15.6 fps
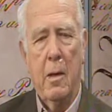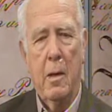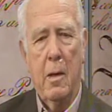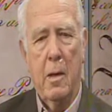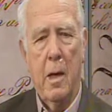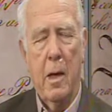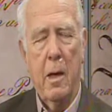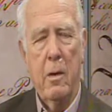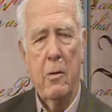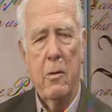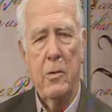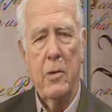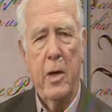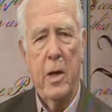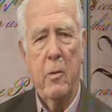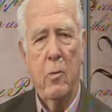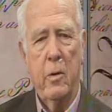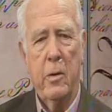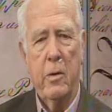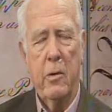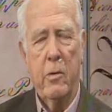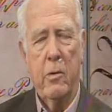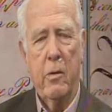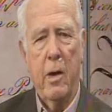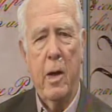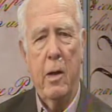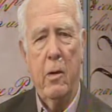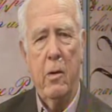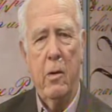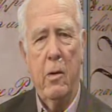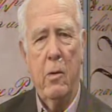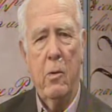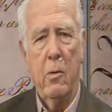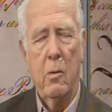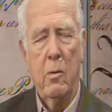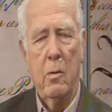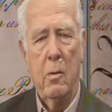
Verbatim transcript: I understand what they're trying to do.